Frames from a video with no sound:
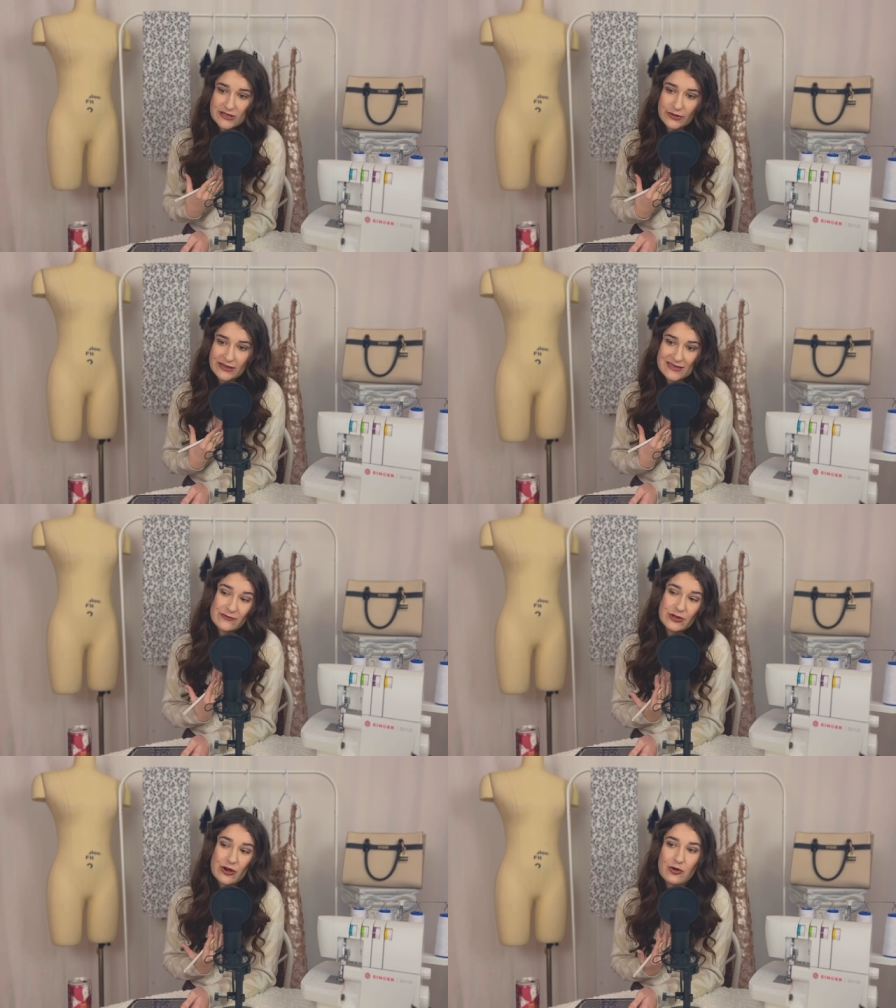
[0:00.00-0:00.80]
because
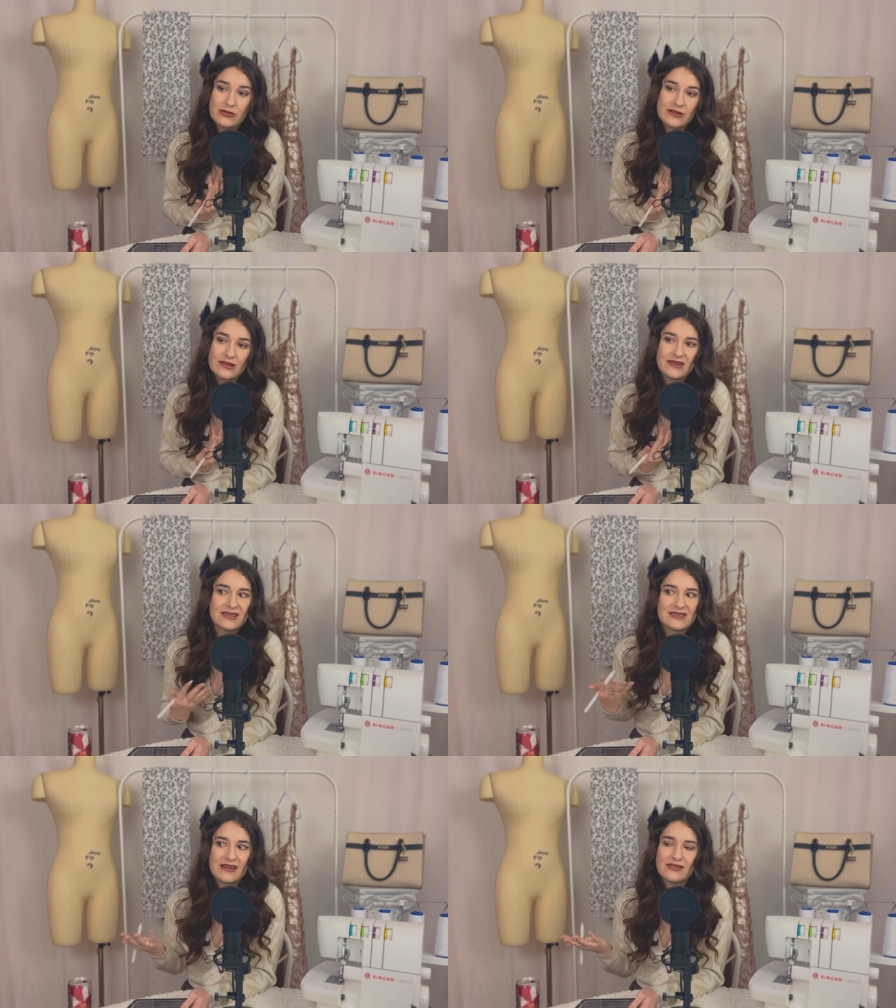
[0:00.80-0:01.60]
if you don't,
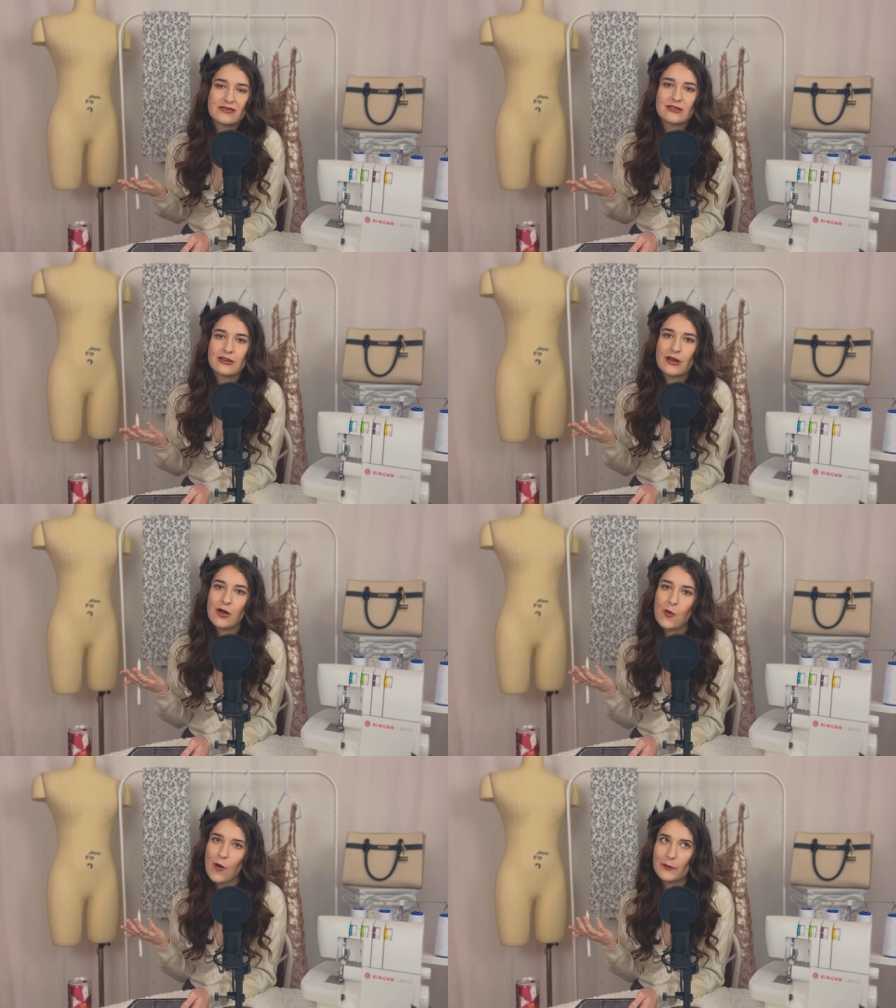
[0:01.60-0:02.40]
it's gonna look
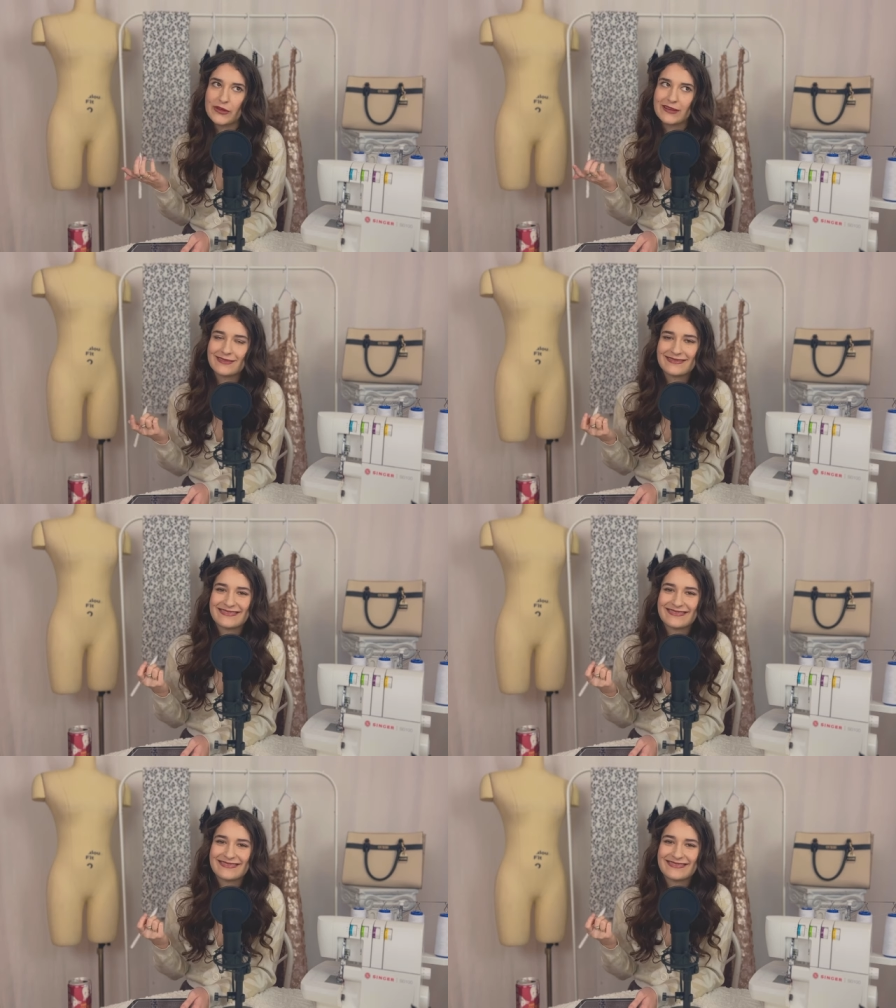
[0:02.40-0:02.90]
wumpy.